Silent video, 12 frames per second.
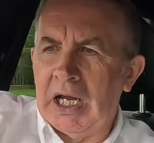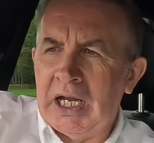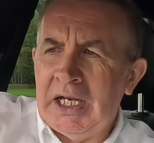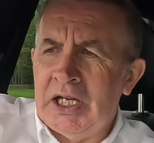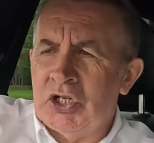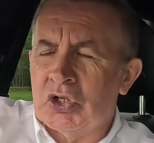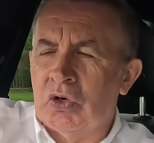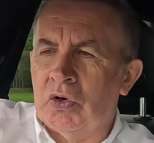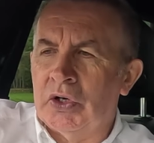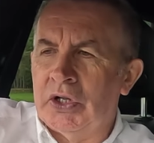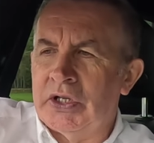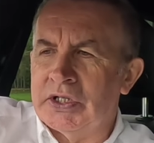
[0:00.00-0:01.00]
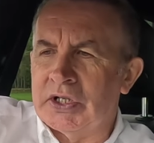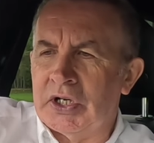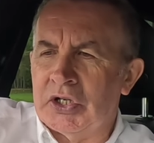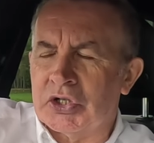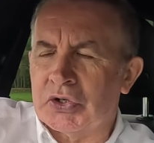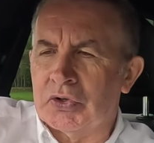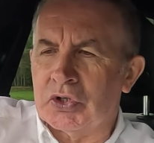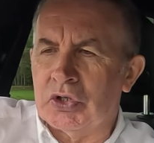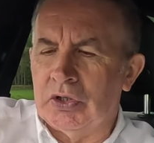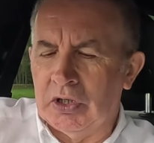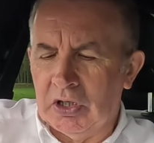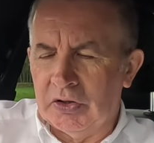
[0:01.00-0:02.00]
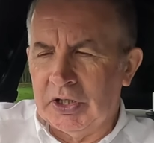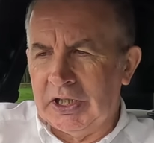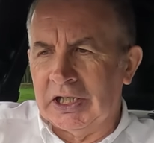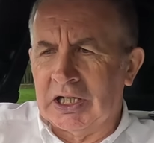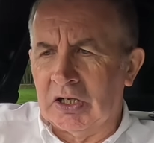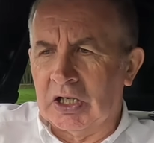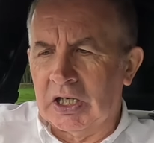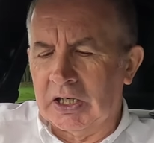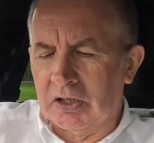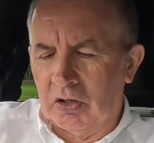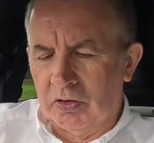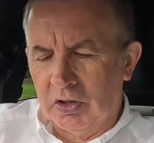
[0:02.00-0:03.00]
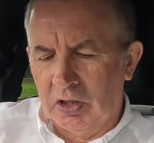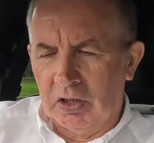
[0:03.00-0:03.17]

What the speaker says: in each corner there's an instruction that you can click on.